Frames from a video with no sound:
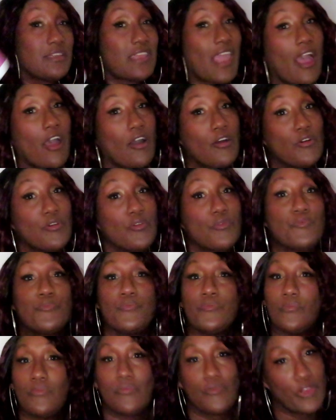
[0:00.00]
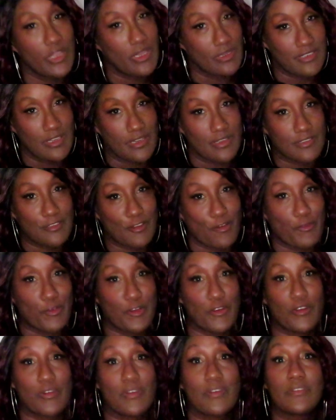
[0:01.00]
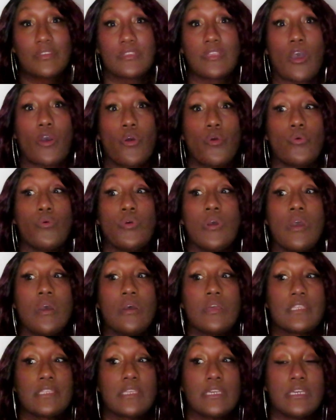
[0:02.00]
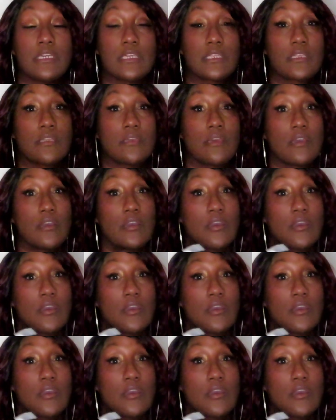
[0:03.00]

Y'all, we have done over here. So, sis,